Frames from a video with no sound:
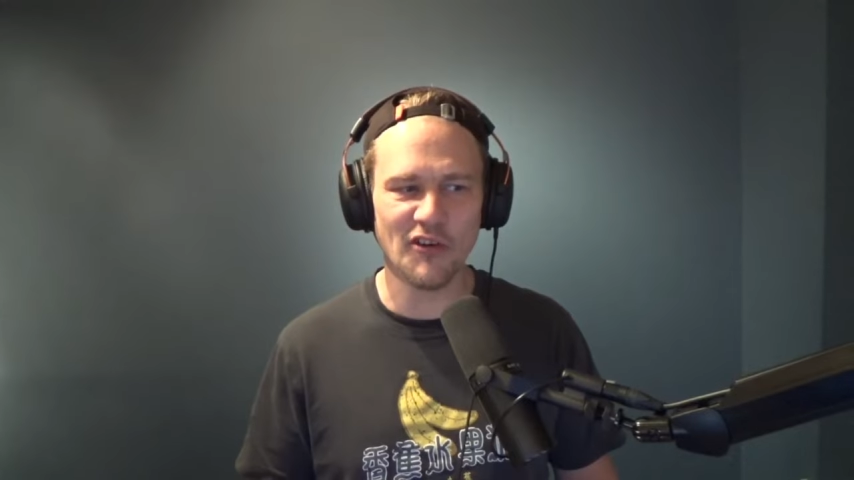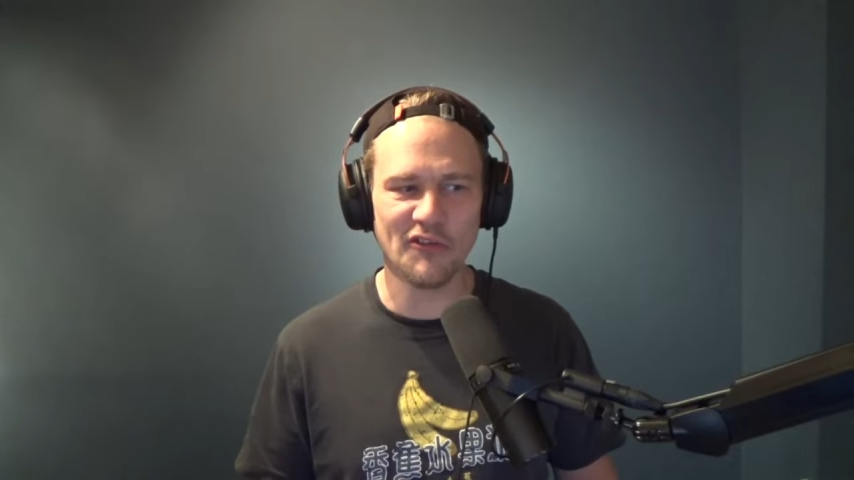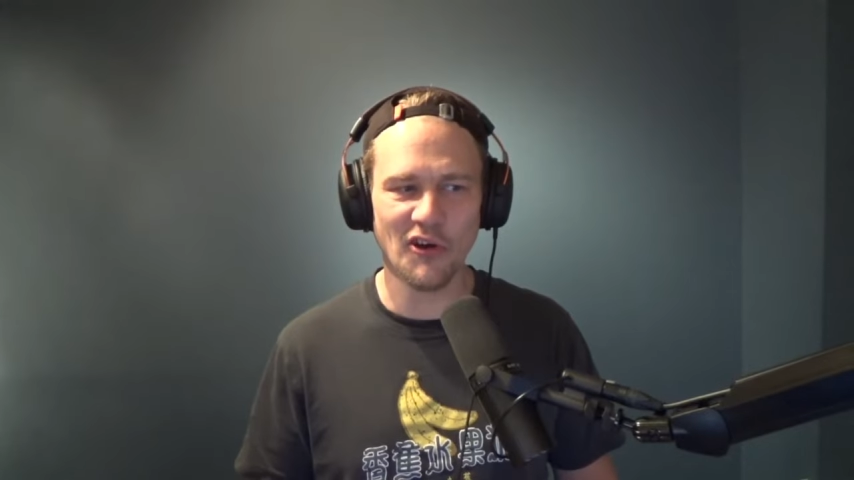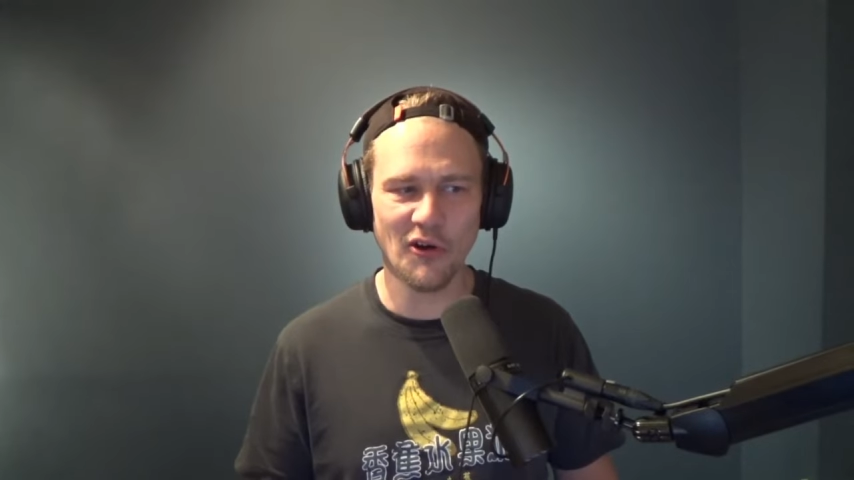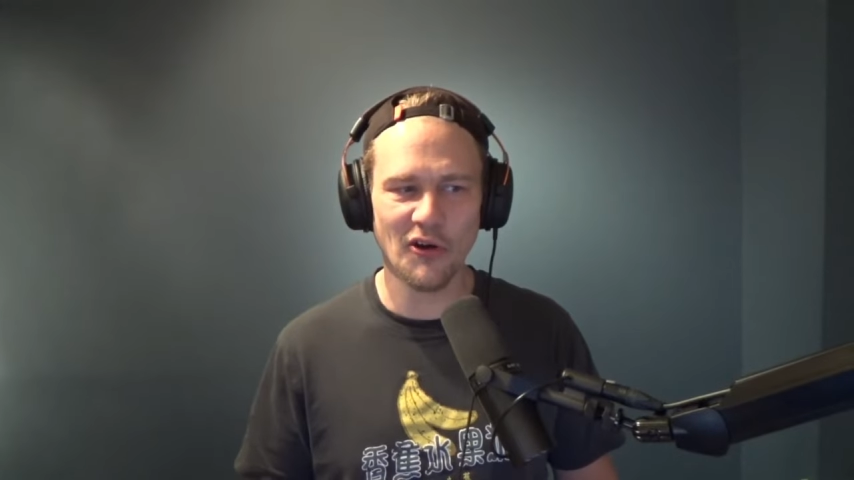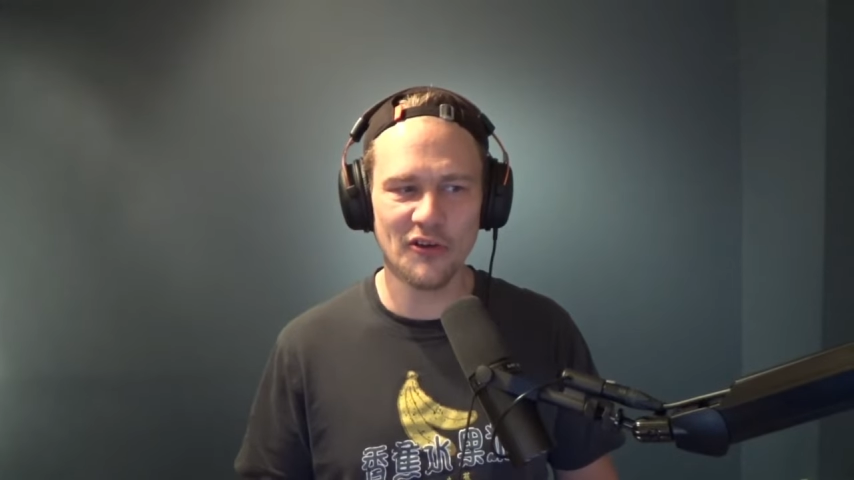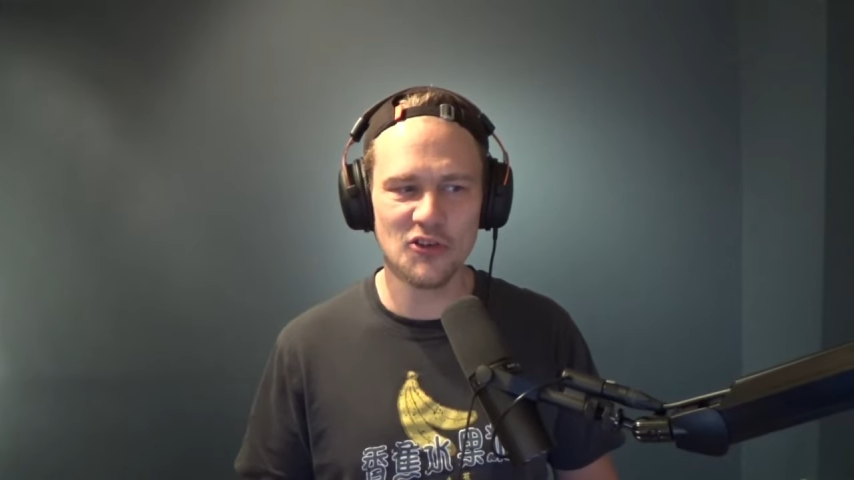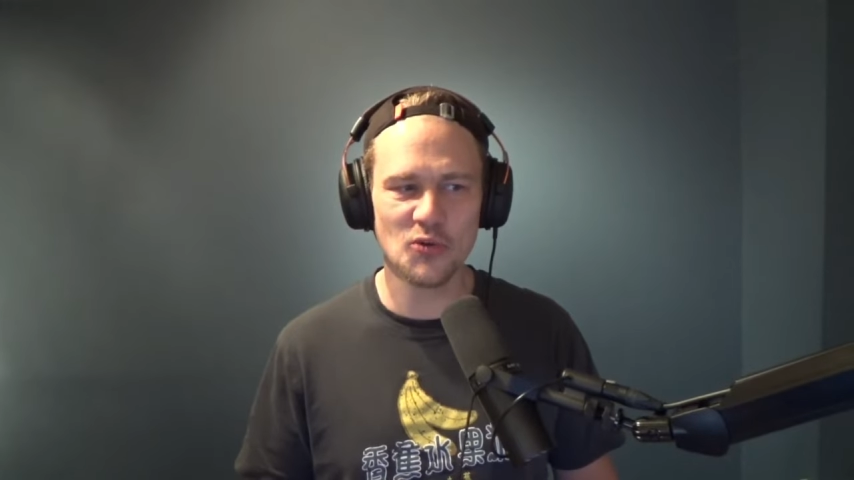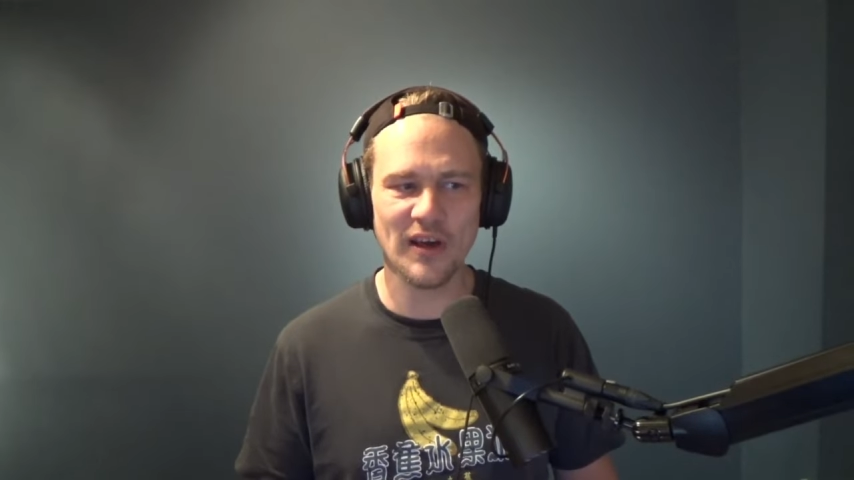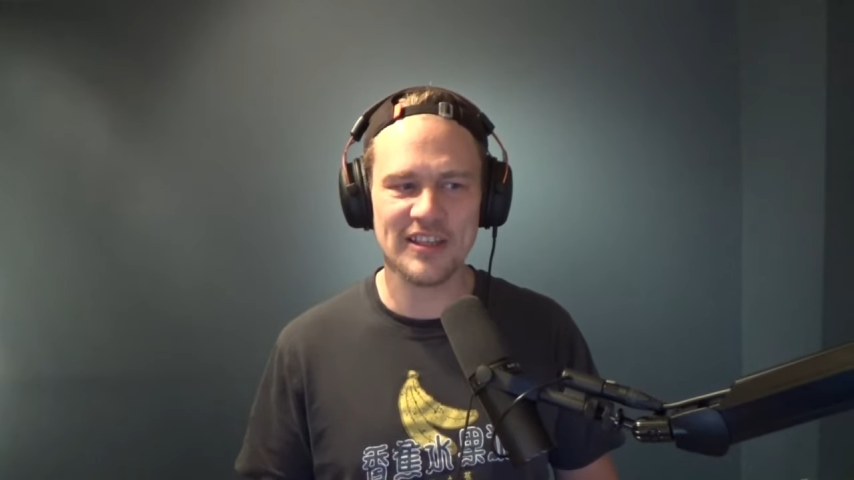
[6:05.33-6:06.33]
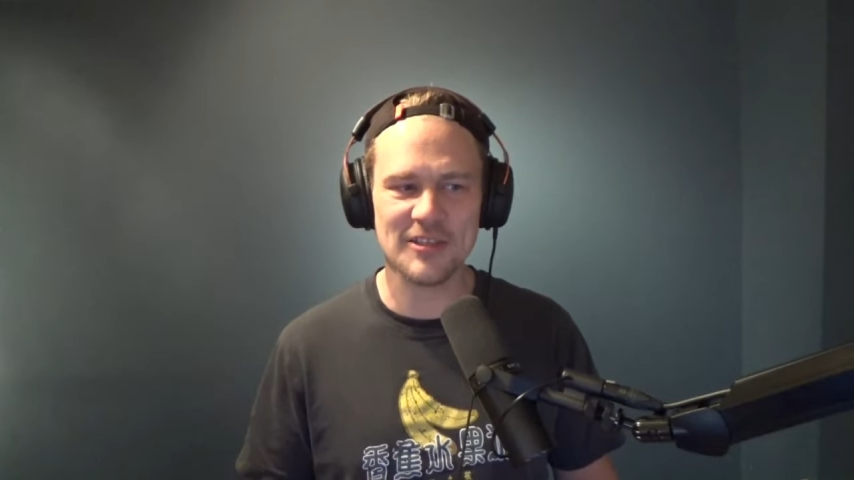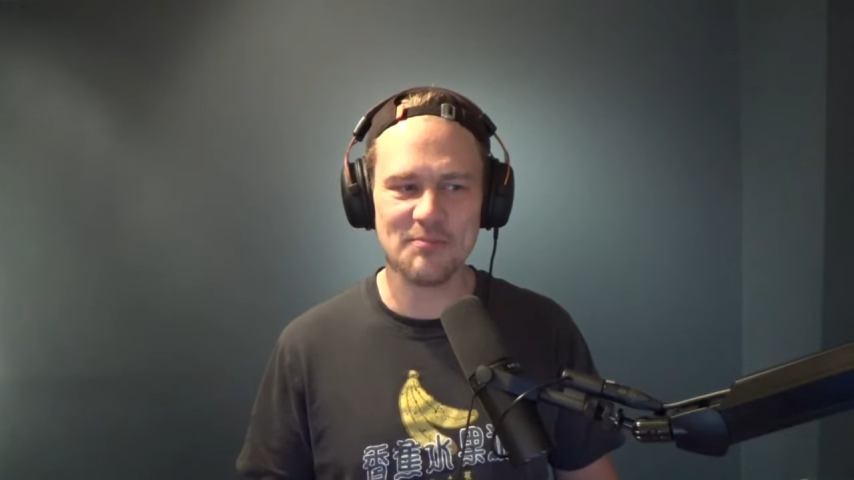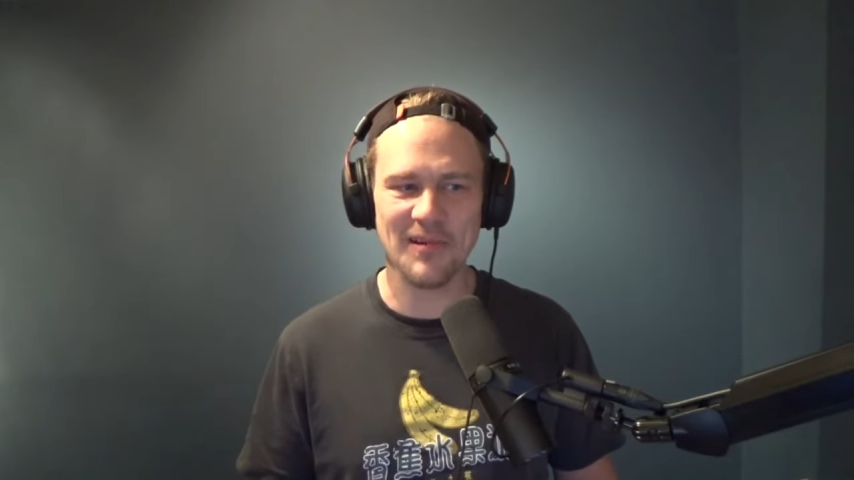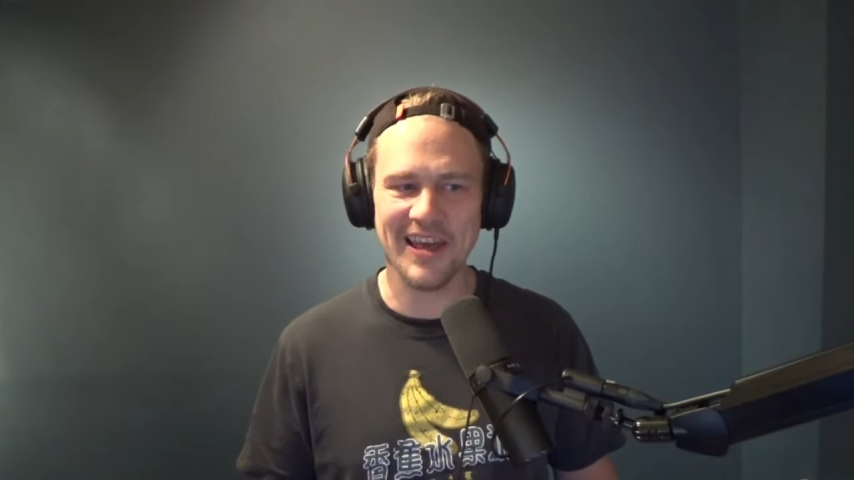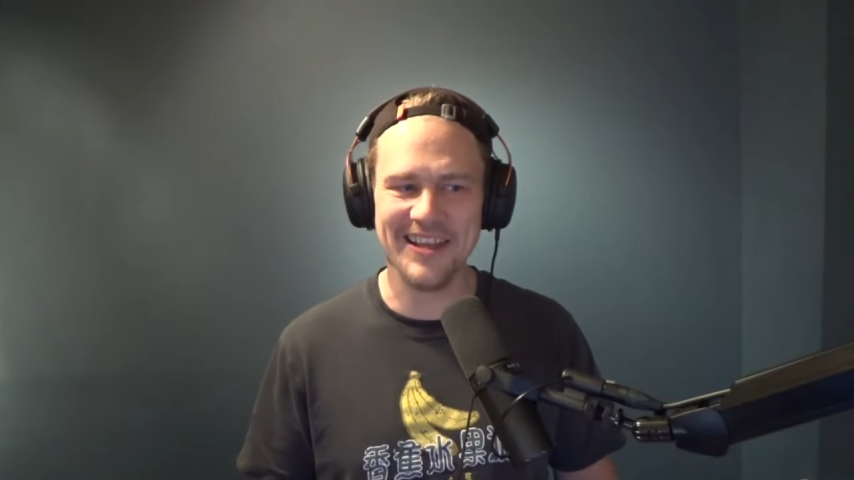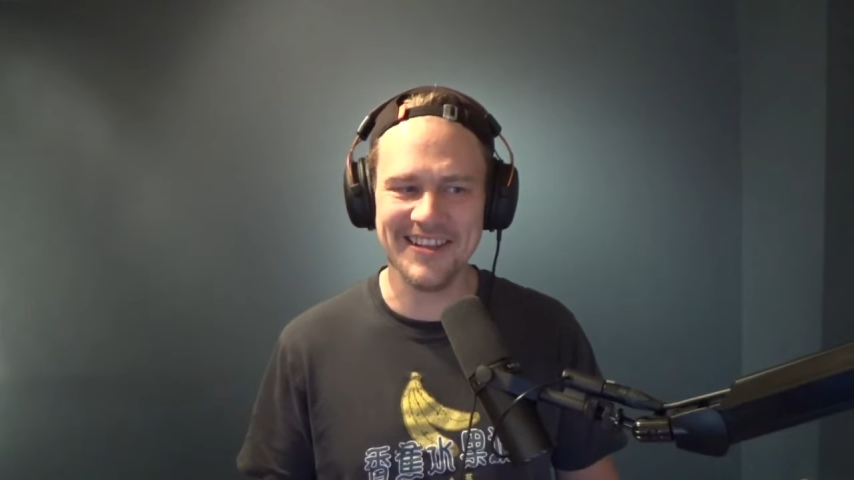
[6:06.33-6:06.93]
of her to explain